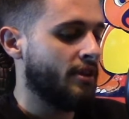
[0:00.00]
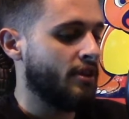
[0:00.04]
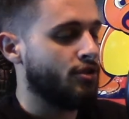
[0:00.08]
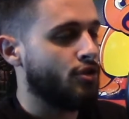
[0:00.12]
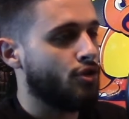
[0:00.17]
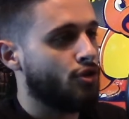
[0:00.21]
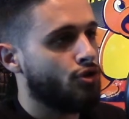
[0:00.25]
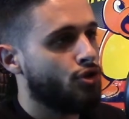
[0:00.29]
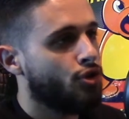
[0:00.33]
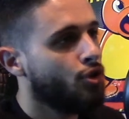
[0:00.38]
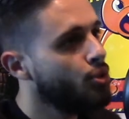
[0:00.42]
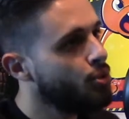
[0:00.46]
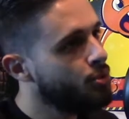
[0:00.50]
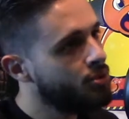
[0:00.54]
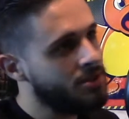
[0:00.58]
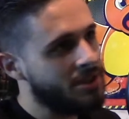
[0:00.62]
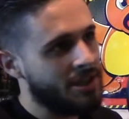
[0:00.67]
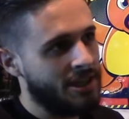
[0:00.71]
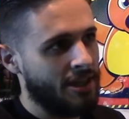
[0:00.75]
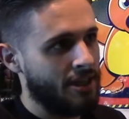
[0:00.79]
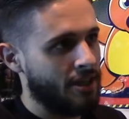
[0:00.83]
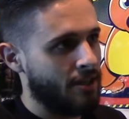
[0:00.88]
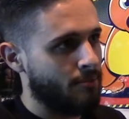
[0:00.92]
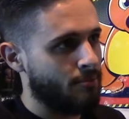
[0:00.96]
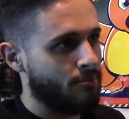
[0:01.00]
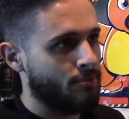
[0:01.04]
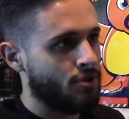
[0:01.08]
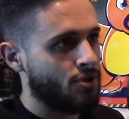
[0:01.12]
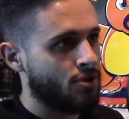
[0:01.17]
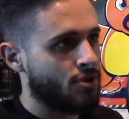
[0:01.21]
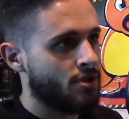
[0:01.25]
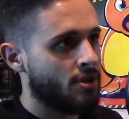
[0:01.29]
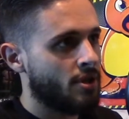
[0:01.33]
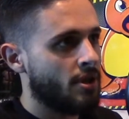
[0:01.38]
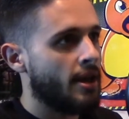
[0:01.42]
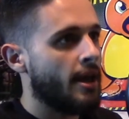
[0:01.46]
2
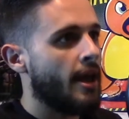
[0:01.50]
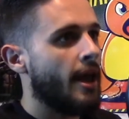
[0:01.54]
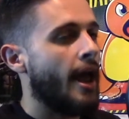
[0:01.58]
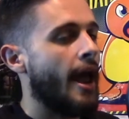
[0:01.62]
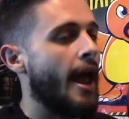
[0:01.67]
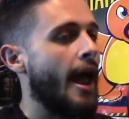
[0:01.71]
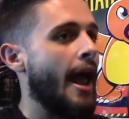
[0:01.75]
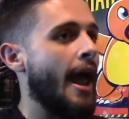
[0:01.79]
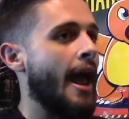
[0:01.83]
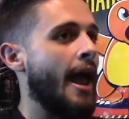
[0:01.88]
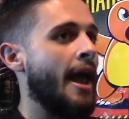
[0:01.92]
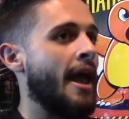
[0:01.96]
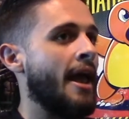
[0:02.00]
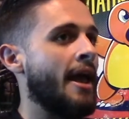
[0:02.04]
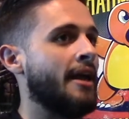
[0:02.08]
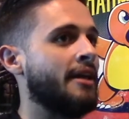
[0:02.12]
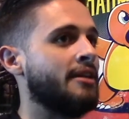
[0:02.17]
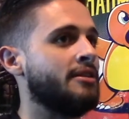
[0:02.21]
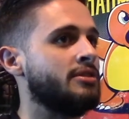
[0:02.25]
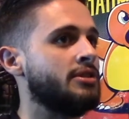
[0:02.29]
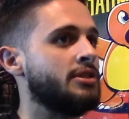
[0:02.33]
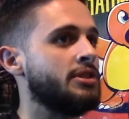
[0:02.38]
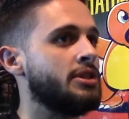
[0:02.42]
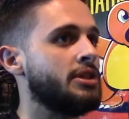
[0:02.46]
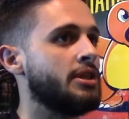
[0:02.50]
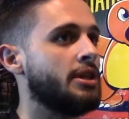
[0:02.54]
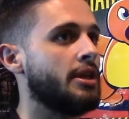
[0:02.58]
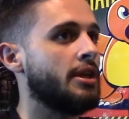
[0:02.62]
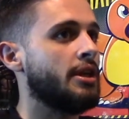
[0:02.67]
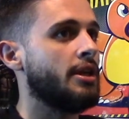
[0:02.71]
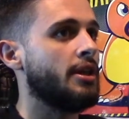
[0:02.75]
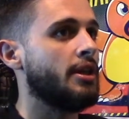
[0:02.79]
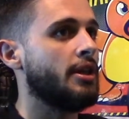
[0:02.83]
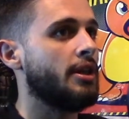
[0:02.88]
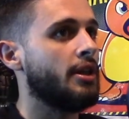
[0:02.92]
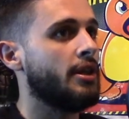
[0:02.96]
teams, and
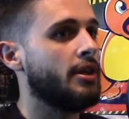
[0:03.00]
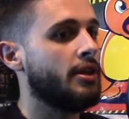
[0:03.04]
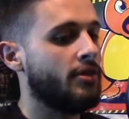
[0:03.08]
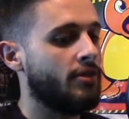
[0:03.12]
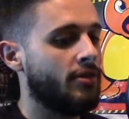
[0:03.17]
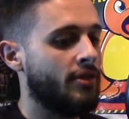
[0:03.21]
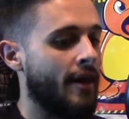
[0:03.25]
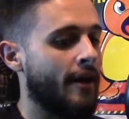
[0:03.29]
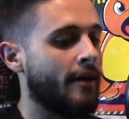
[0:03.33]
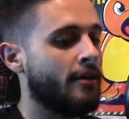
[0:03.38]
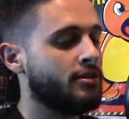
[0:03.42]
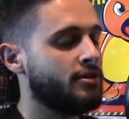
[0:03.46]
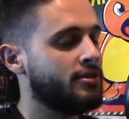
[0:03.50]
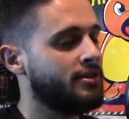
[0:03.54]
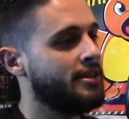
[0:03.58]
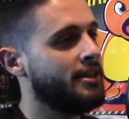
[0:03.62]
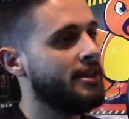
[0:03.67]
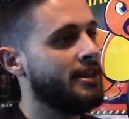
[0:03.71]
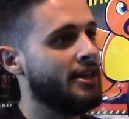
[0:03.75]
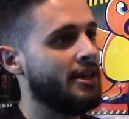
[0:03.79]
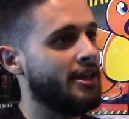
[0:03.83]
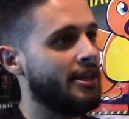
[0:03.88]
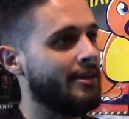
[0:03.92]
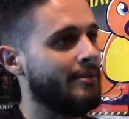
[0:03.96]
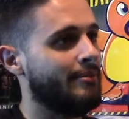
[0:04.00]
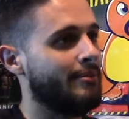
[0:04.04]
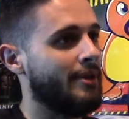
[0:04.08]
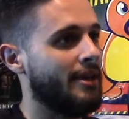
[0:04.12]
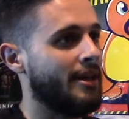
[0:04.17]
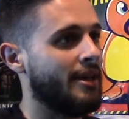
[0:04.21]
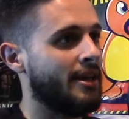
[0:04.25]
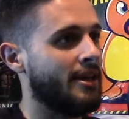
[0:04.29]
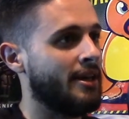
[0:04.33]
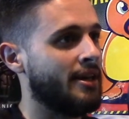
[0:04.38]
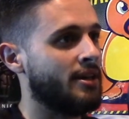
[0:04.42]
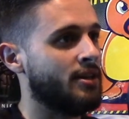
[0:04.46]
their team
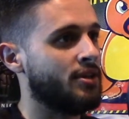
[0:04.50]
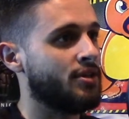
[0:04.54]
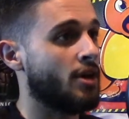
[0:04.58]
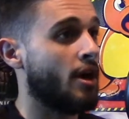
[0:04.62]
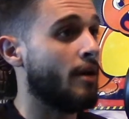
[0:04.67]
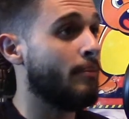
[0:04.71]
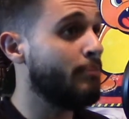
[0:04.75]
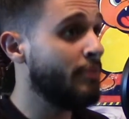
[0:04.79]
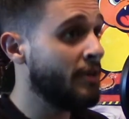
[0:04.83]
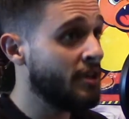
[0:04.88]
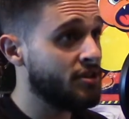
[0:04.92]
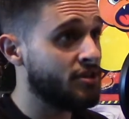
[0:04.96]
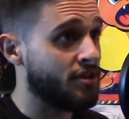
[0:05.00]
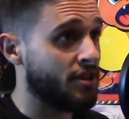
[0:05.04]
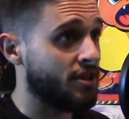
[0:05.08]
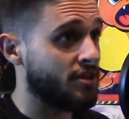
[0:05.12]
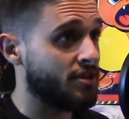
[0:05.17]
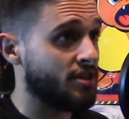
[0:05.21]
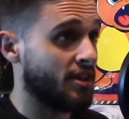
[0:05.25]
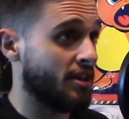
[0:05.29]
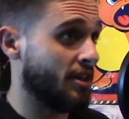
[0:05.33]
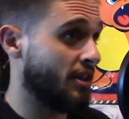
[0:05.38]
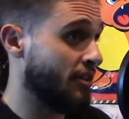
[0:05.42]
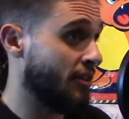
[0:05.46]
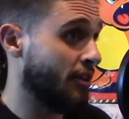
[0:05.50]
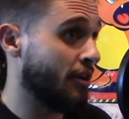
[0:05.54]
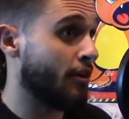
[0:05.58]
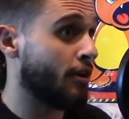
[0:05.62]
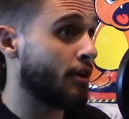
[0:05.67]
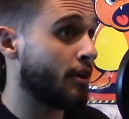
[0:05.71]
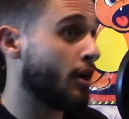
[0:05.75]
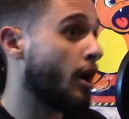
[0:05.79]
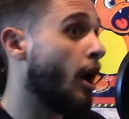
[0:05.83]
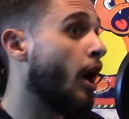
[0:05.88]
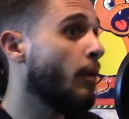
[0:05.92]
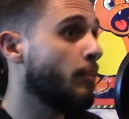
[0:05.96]
is a business. They're a
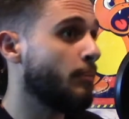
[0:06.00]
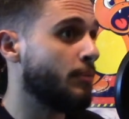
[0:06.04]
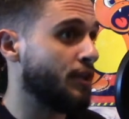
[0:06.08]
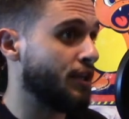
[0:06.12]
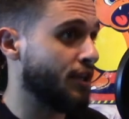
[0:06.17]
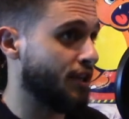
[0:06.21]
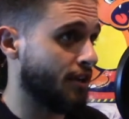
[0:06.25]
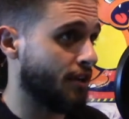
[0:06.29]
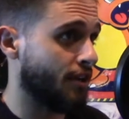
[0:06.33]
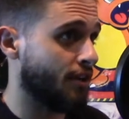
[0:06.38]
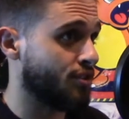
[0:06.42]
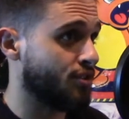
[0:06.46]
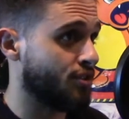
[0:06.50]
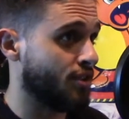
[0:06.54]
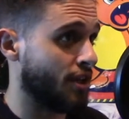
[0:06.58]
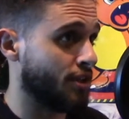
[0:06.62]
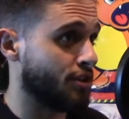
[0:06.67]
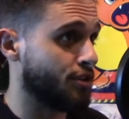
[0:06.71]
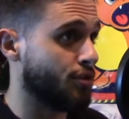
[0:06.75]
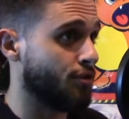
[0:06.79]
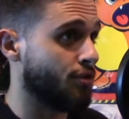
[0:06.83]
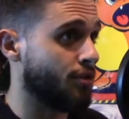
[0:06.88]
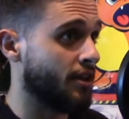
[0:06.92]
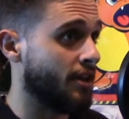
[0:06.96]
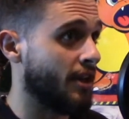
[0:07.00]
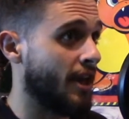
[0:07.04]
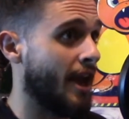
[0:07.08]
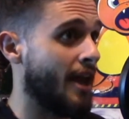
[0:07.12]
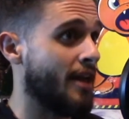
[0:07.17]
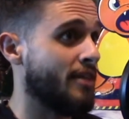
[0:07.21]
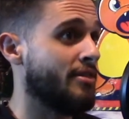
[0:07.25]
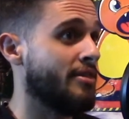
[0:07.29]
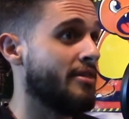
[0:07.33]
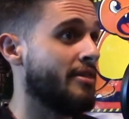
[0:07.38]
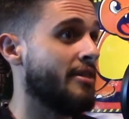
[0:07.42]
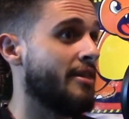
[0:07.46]
company, essentially.
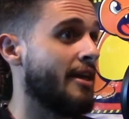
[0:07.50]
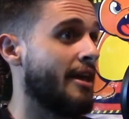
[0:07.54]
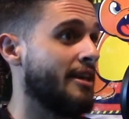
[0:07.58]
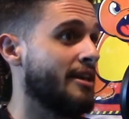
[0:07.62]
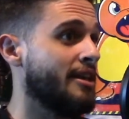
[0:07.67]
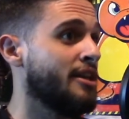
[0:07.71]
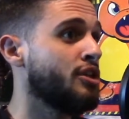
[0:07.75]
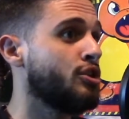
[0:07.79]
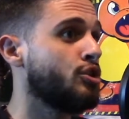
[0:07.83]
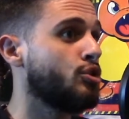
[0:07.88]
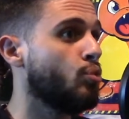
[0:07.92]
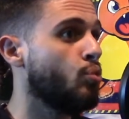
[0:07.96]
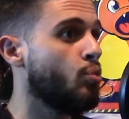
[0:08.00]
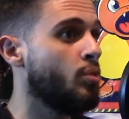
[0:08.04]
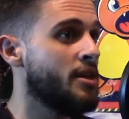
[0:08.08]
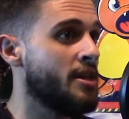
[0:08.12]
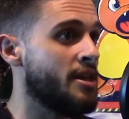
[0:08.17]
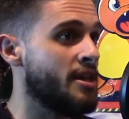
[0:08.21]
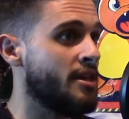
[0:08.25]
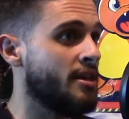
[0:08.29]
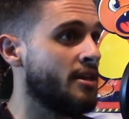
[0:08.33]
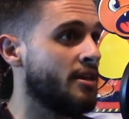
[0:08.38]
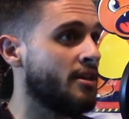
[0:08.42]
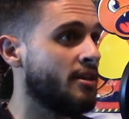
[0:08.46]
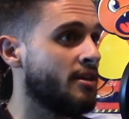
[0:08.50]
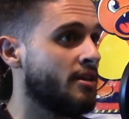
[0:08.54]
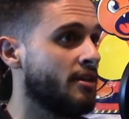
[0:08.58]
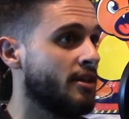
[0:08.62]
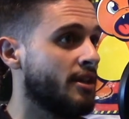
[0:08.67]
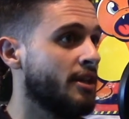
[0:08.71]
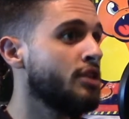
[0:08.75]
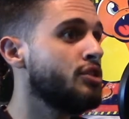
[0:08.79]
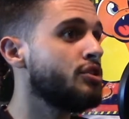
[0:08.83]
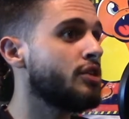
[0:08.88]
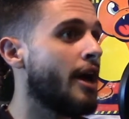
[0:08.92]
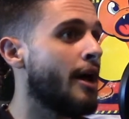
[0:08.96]
And each week,
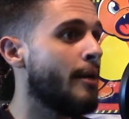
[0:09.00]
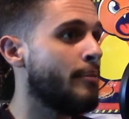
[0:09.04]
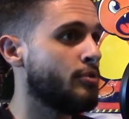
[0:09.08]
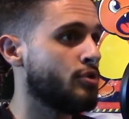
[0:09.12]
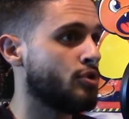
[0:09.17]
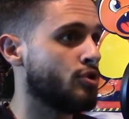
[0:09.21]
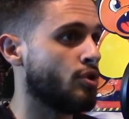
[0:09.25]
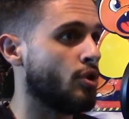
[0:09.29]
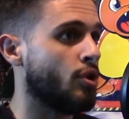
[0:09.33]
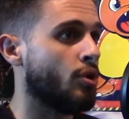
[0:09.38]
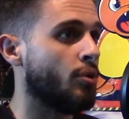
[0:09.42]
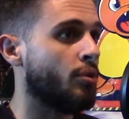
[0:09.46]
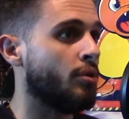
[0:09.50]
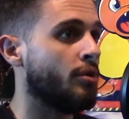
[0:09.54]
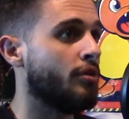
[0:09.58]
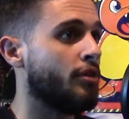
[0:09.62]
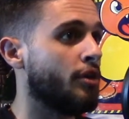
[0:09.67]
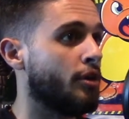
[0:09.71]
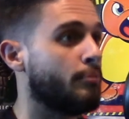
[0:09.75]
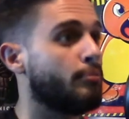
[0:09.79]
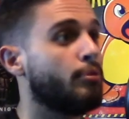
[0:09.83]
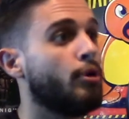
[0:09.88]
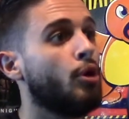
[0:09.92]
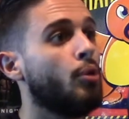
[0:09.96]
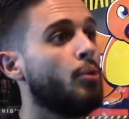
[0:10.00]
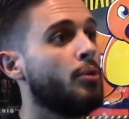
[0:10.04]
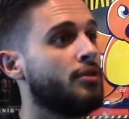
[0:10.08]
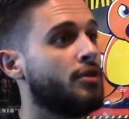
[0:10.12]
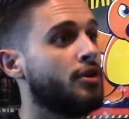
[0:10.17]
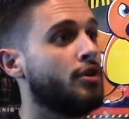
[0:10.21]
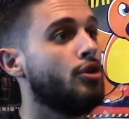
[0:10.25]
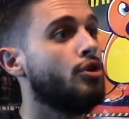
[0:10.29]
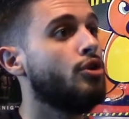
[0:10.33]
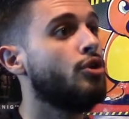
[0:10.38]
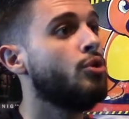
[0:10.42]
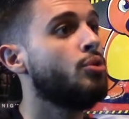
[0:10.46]
each episode, they're put with a
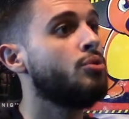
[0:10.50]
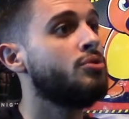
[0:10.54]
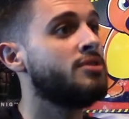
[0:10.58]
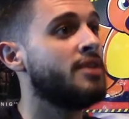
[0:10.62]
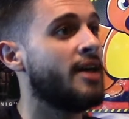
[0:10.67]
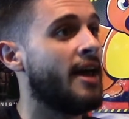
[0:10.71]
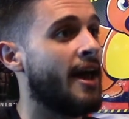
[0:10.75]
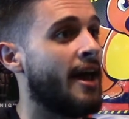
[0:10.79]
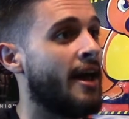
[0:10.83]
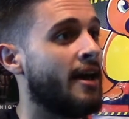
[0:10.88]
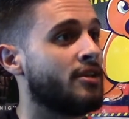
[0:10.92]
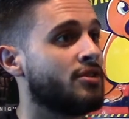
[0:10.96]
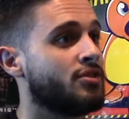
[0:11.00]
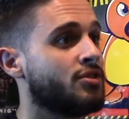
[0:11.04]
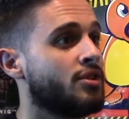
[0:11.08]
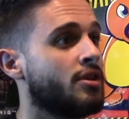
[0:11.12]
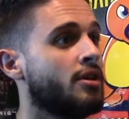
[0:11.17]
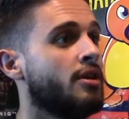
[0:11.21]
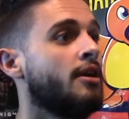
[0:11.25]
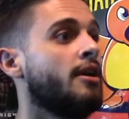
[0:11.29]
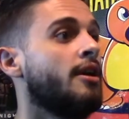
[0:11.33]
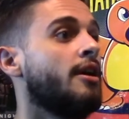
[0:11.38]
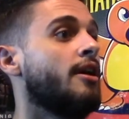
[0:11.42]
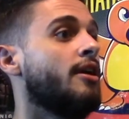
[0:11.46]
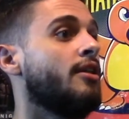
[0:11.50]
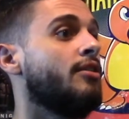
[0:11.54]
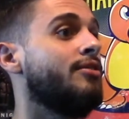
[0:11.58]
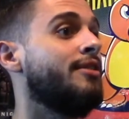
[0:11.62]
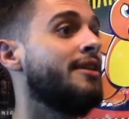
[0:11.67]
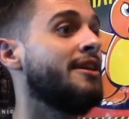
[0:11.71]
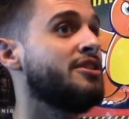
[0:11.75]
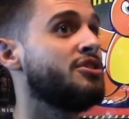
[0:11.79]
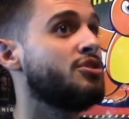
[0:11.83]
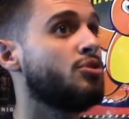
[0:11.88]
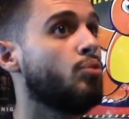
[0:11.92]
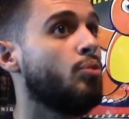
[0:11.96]
new task.
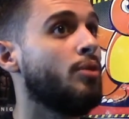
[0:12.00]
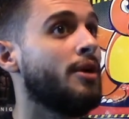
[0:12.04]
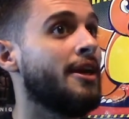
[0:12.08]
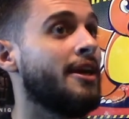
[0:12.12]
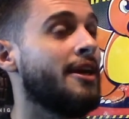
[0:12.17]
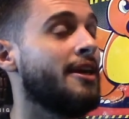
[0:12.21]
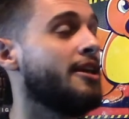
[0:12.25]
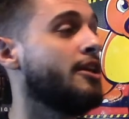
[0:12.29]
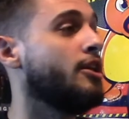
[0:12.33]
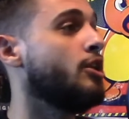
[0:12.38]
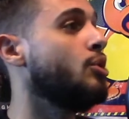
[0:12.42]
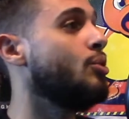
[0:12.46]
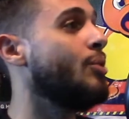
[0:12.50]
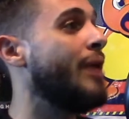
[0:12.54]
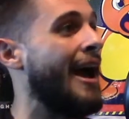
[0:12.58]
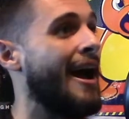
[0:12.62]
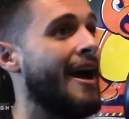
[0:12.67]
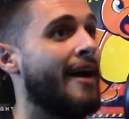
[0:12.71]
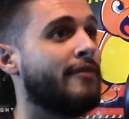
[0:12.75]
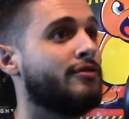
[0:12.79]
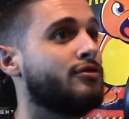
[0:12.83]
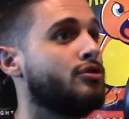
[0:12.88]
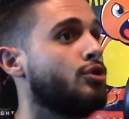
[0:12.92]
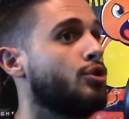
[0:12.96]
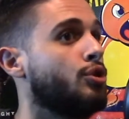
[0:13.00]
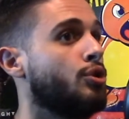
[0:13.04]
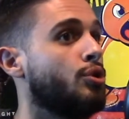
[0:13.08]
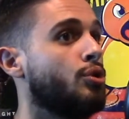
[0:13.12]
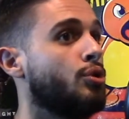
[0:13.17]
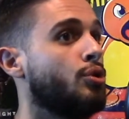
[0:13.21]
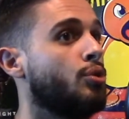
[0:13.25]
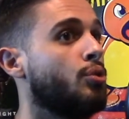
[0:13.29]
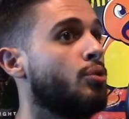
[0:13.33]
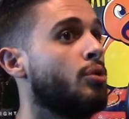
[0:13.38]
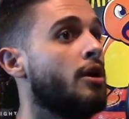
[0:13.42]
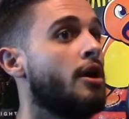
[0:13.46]
This week, you have
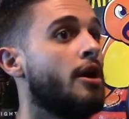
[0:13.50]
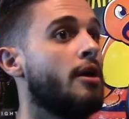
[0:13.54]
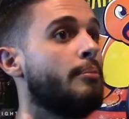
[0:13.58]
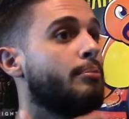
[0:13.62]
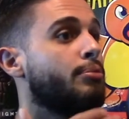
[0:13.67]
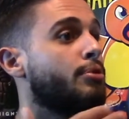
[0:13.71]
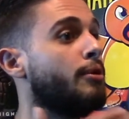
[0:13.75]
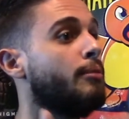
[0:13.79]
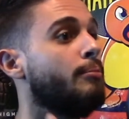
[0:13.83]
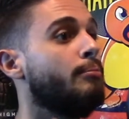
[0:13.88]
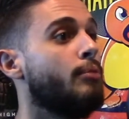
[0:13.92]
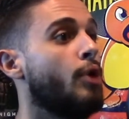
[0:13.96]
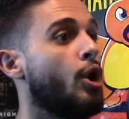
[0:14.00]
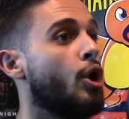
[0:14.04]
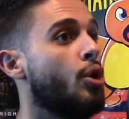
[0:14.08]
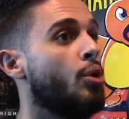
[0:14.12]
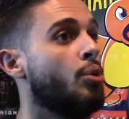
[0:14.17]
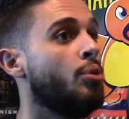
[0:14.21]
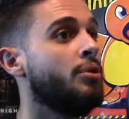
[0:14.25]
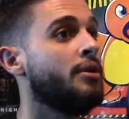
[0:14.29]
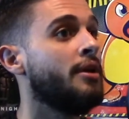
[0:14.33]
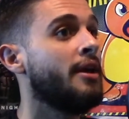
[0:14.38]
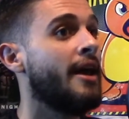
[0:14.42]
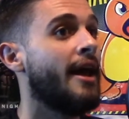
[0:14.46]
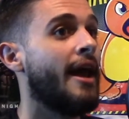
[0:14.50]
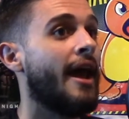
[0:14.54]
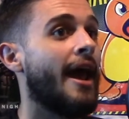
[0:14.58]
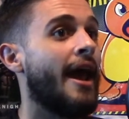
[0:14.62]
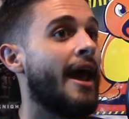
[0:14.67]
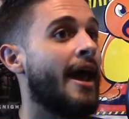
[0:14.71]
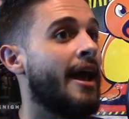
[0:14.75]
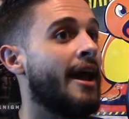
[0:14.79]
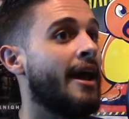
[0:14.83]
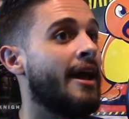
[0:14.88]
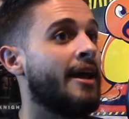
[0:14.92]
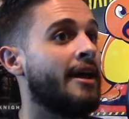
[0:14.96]
to promote
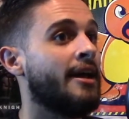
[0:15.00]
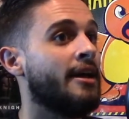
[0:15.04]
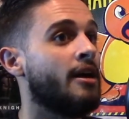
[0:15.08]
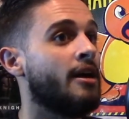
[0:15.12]
a